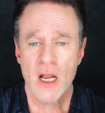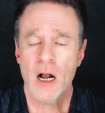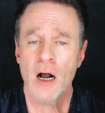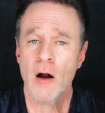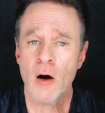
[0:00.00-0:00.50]

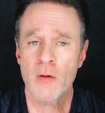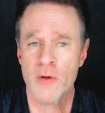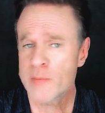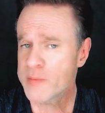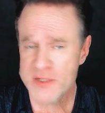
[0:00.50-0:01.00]
All
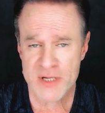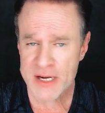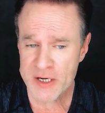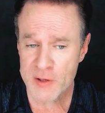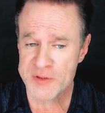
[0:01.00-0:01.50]
they're designed
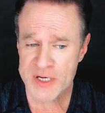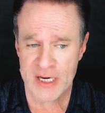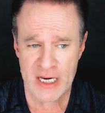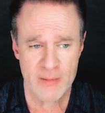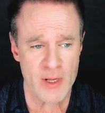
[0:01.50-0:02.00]
to do is to
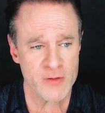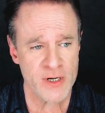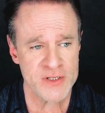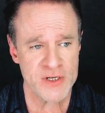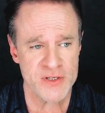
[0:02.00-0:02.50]
get email addresses.